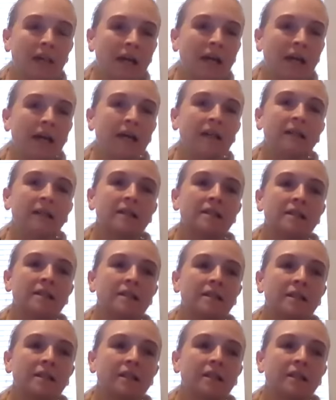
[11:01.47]
that
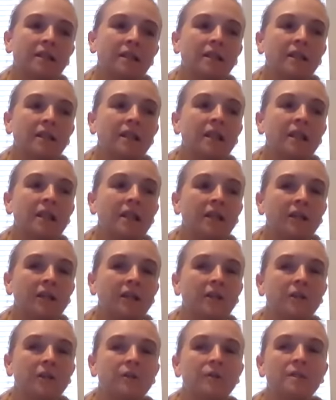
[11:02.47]

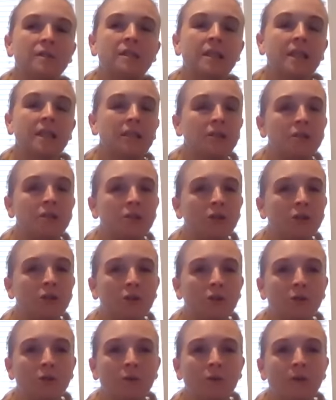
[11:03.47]
kiddos can
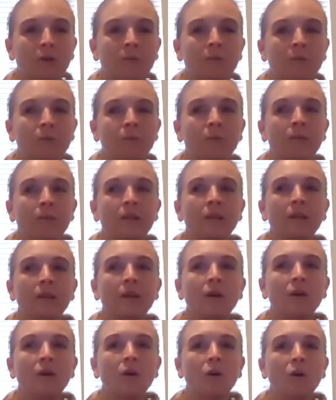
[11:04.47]
do
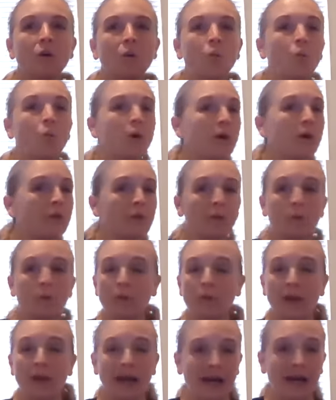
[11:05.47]
with or
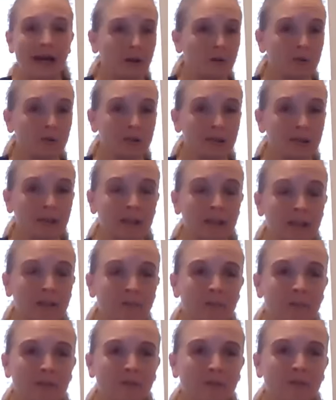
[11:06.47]
without a
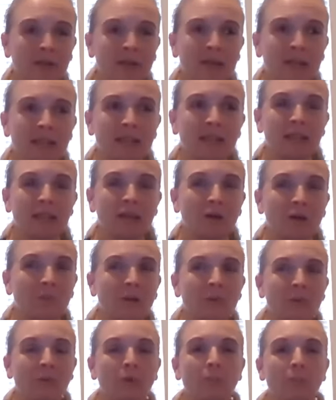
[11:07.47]
limb difference,
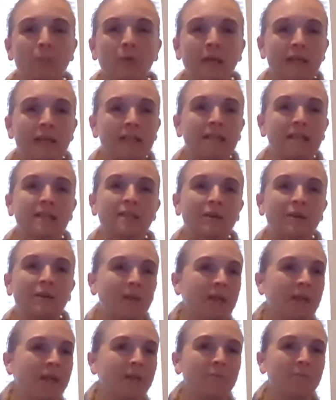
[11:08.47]
people place so
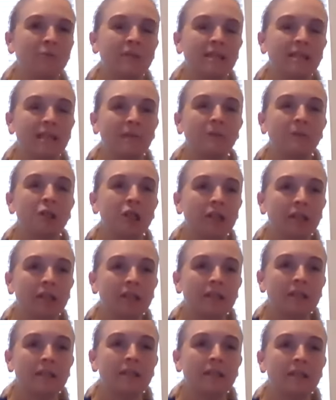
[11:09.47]
many
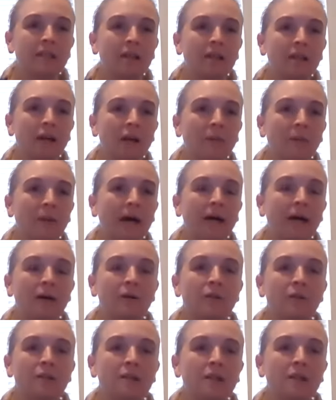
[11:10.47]
presumptions
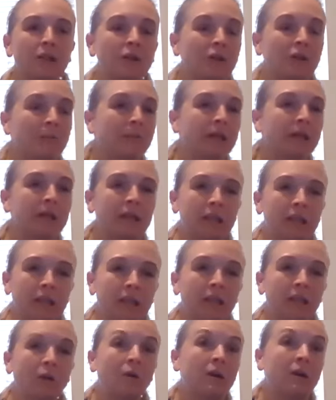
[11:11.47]
about your
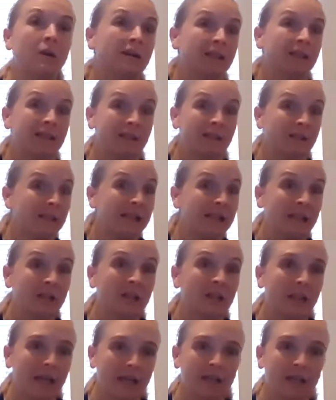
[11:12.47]
ability or your
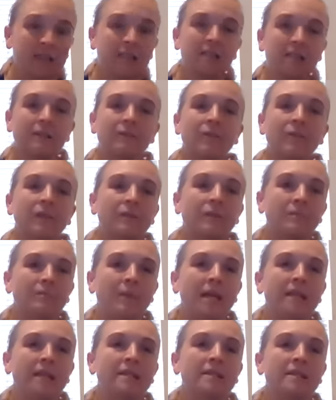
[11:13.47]
intellect
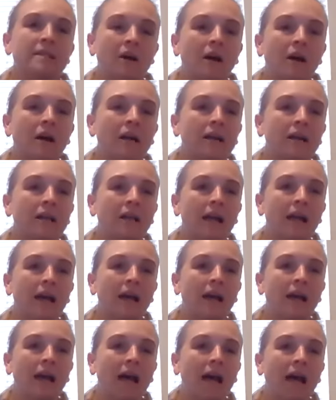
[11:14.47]
based on
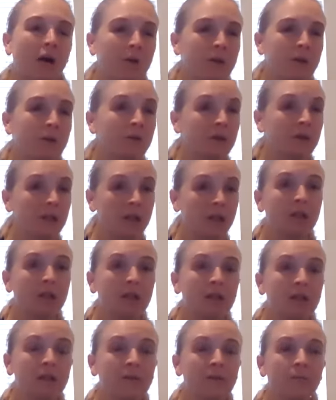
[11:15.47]
how you
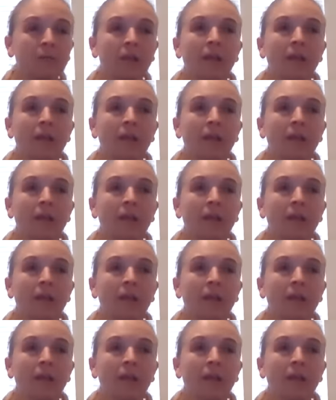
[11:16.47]
look.